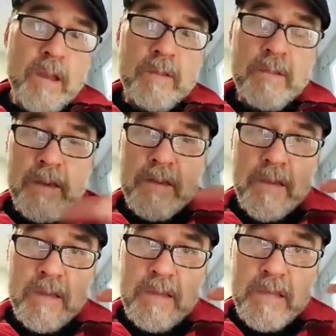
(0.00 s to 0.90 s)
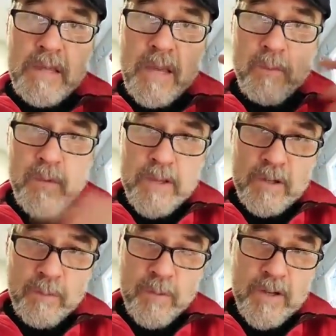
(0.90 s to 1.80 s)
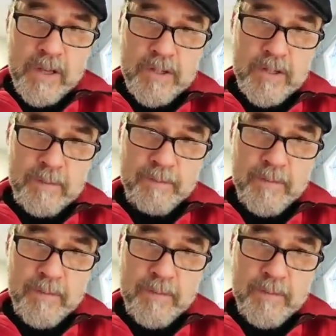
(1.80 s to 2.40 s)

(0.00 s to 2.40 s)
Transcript: this is the same region of production.